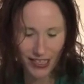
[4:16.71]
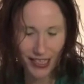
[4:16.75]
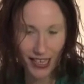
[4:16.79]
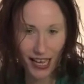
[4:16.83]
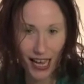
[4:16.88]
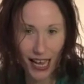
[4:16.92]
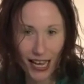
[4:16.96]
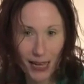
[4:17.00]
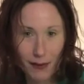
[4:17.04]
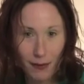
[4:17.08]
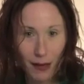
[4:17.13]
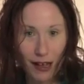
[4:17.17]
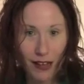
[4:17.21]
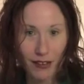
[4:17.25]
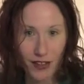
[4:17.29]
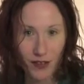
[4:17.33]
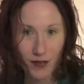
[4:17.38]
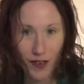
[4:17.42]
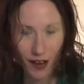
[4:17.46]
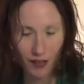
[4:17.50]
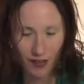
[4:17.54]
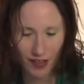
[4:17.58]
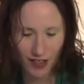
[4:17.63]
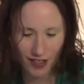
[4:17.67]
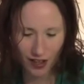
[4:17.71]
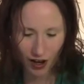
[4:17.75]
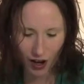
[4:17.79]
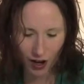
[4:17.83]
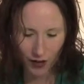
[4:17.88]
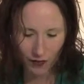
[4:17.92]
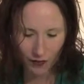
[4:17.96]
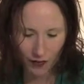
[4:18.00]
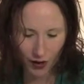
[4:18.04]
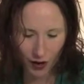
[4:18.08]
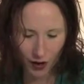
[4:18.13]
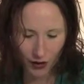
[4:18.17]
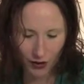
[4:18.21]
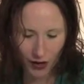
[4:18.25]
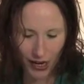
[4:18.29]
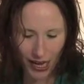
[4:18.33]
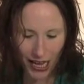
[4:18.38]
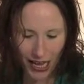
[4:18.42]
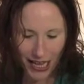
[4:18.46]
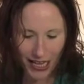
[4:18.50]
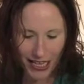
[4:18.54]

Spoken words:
came out of Harry's iPhone,